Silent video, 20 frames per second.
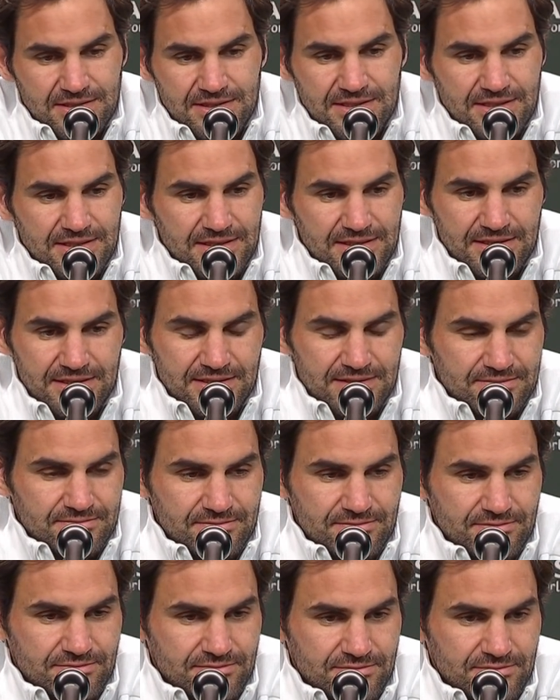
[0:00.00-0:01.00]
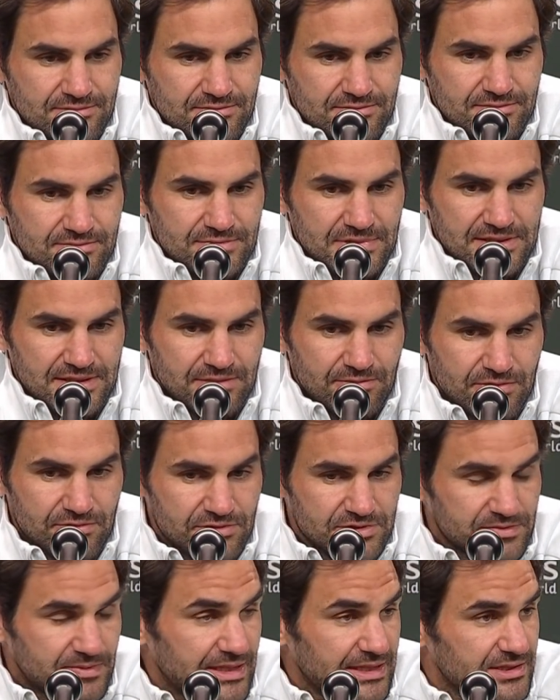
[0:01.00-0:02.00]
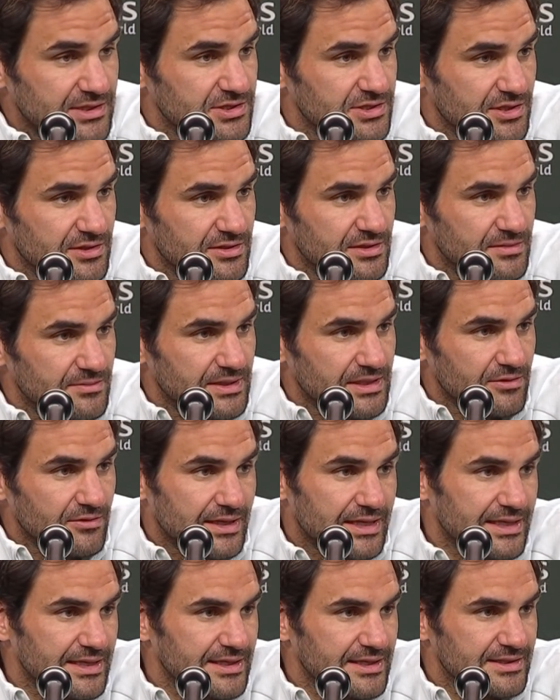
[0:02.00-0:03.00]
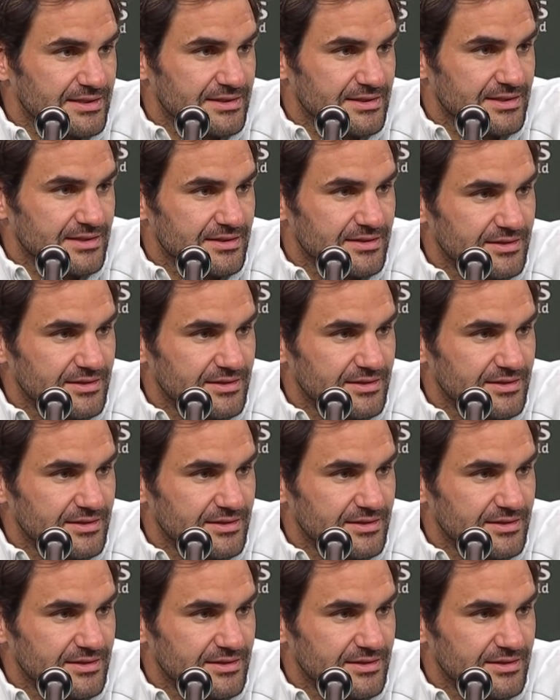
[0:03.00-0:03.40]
I think we respect each other in a big way, and